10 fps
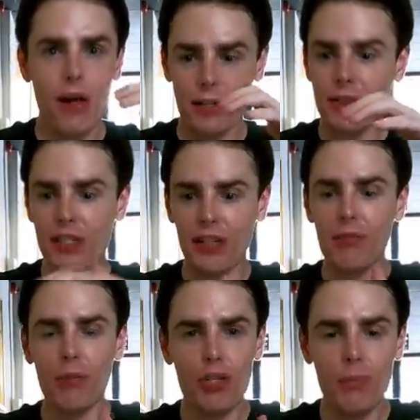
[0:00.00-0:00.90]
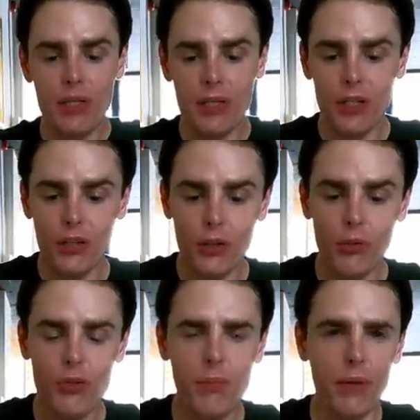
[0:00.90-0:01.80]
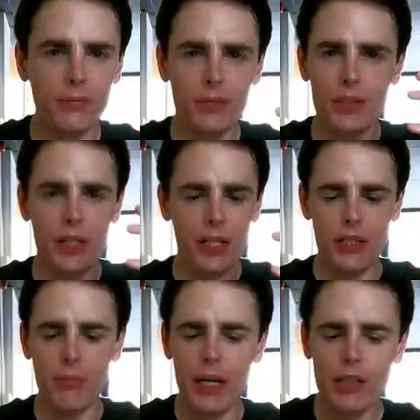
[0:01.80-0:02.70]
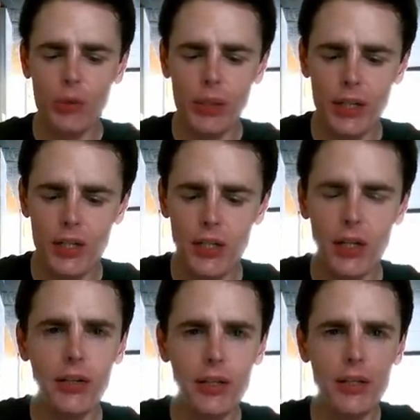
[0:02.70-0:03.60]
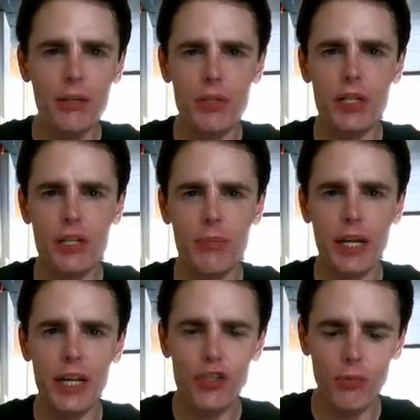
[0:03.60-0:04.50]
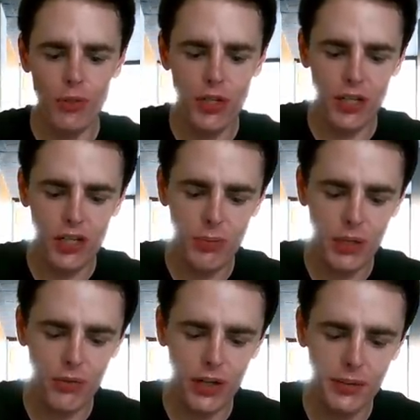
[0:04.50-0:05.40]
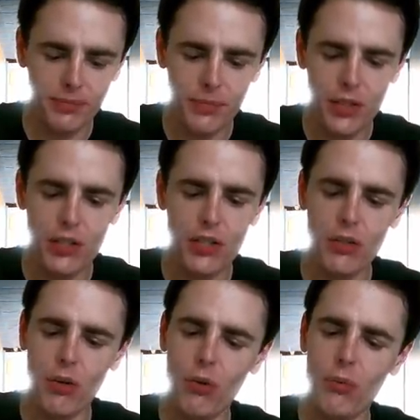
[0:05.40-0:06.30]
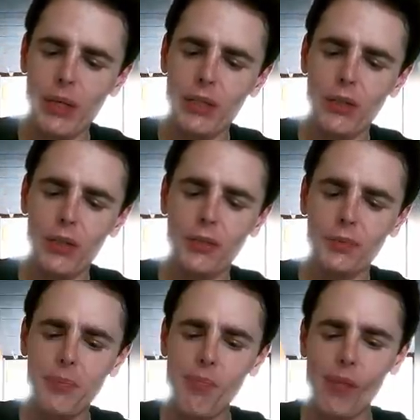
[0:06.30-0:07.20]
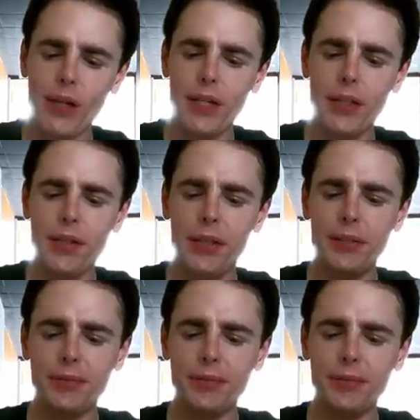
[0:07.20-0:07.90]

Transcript: I think it's even more spicy than the noodles, but there's like a tomato-iness there. I think there was like some ketchup was in it as well, right? It's just, oh my God. And then